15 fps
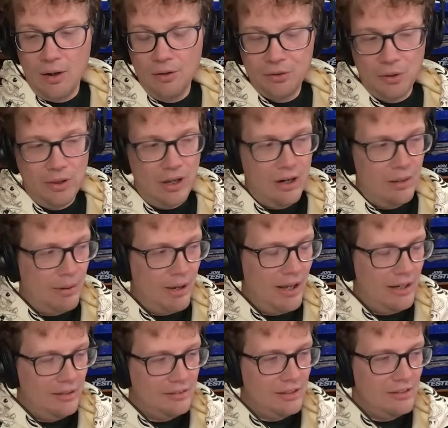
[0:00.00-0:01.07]
Also that our
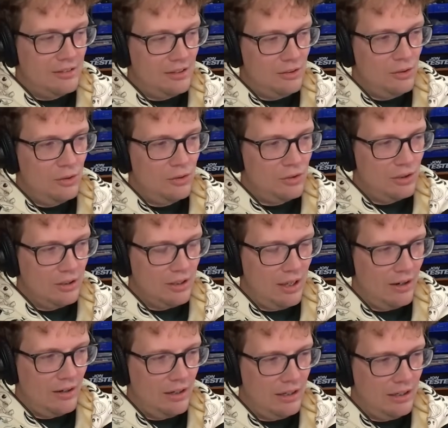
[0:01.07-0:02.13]
bodies continue to
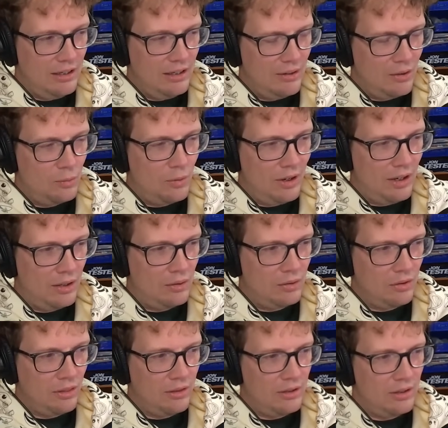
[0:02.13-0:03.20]
carry
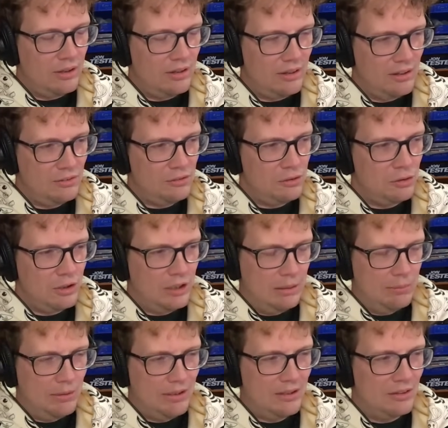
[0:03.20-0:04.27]
around the history
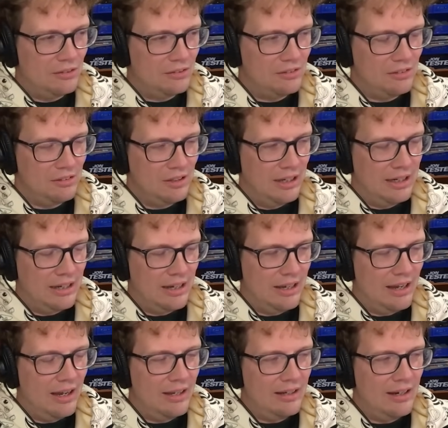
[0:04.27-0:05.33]
because
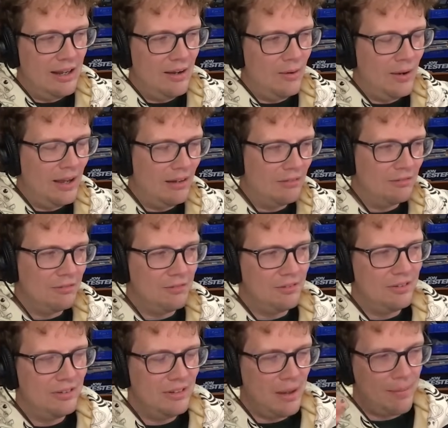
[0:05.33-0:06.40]
I now
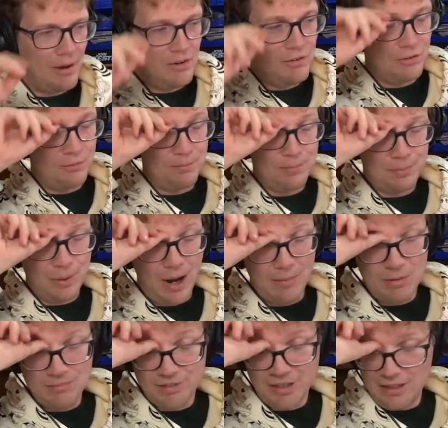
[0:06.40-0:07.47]
have a bunch of
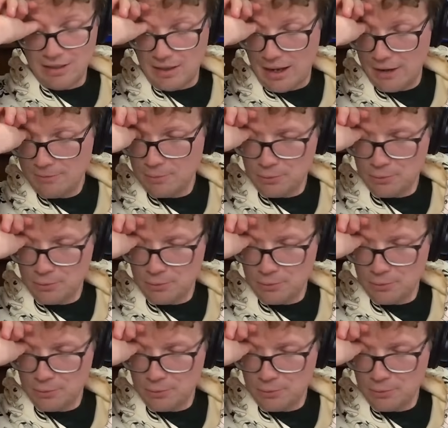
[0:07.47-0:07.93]
problems I didn't have